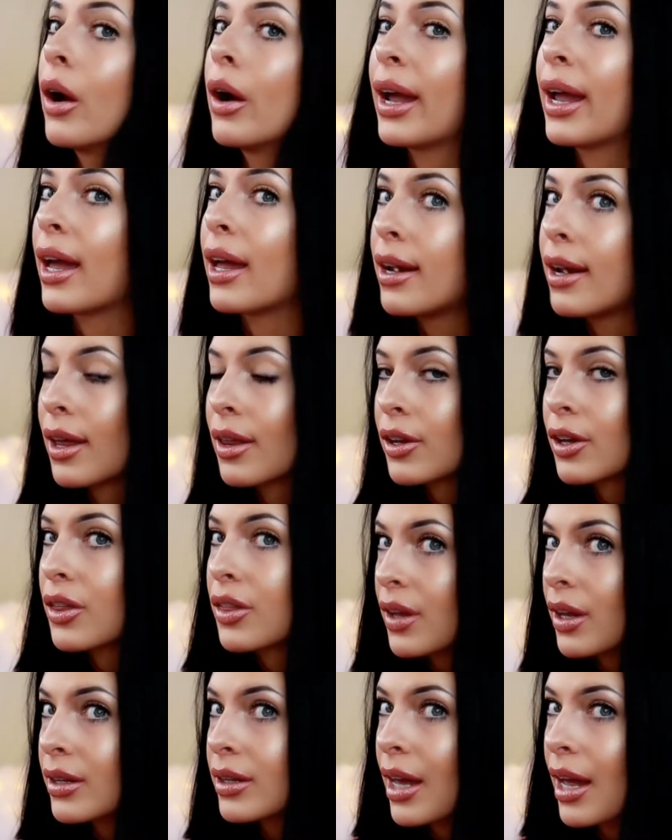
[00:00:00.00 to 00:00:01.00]
All right, another
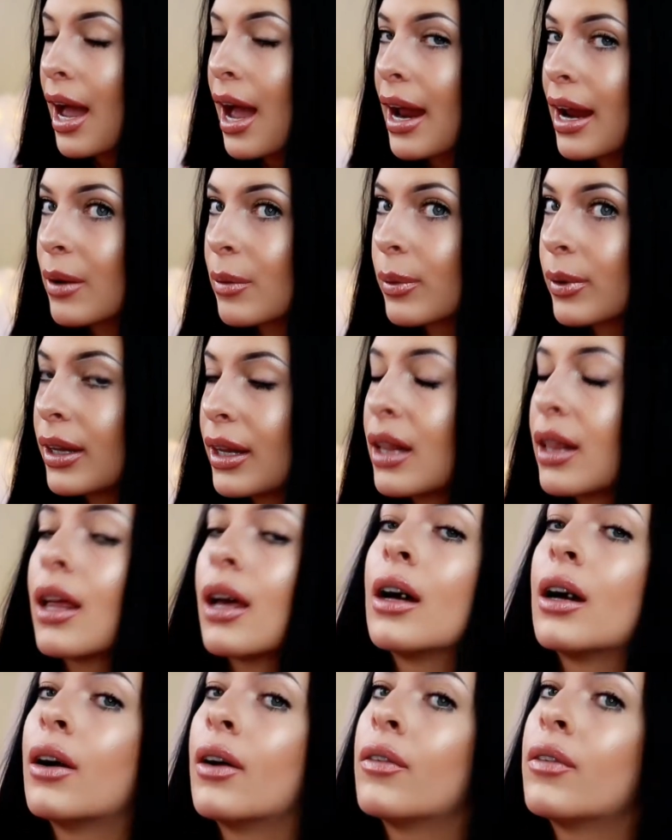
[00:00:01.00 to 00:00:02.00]
thing that I really
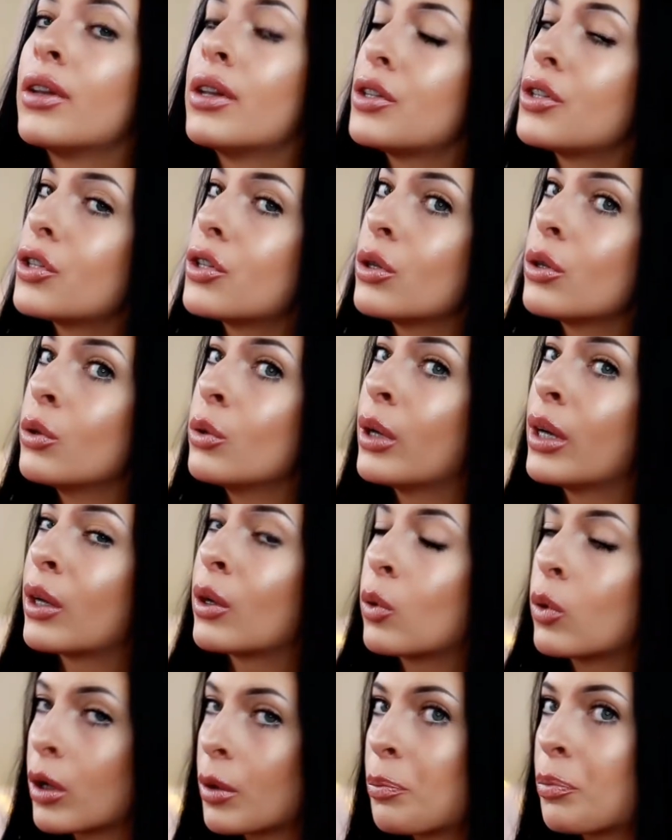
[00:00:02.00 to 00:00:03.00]
love to
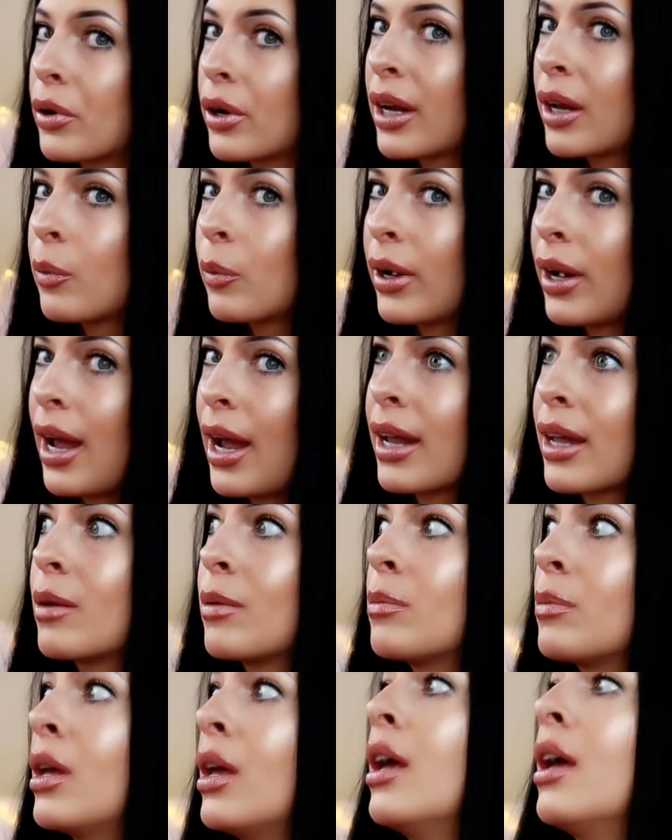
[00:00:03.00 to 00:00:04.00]
incorporate when I
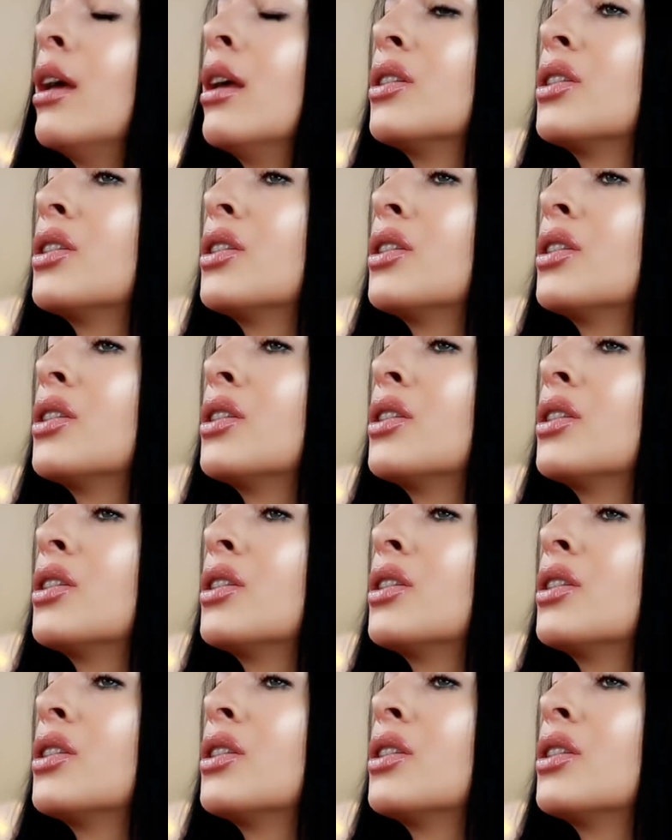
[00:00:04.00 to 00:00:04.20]
am